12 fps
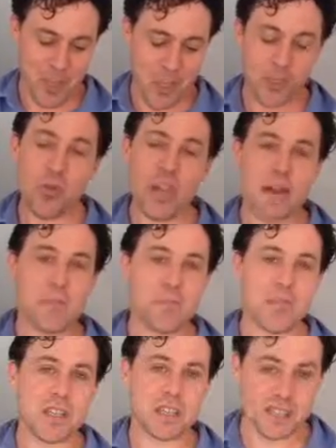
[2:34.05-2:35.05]
You get
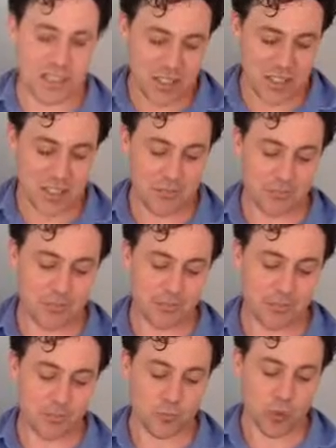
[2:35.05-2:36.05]
consistent,
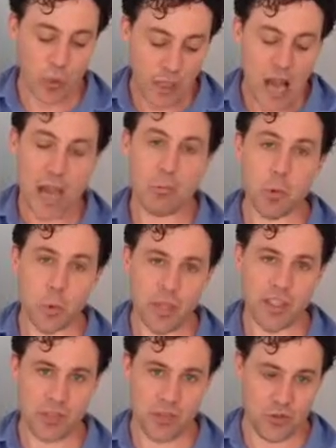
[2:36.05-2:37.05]
reliable
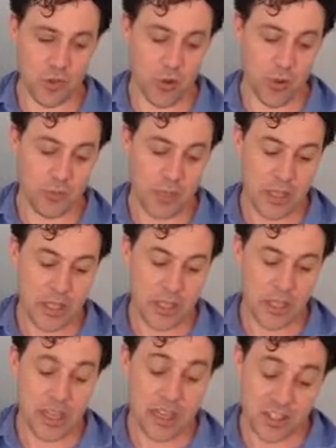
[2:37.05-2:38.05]
weed control
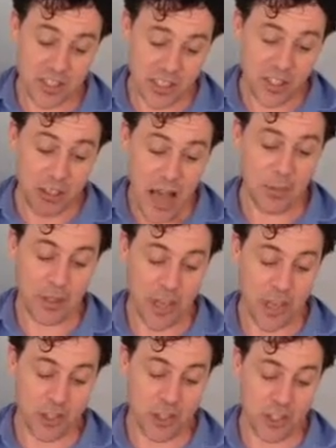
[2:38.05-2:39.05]
in a single
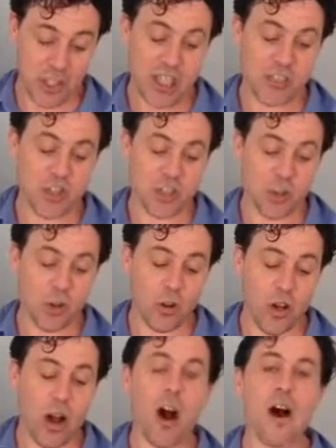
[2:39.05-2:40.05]
application to get your
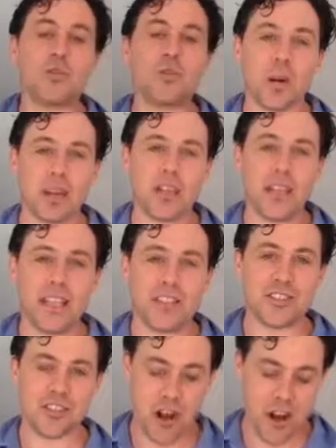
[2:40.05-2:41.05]
canola off to a clean
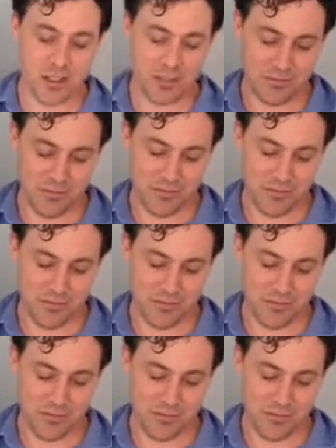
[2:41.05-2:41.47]
start,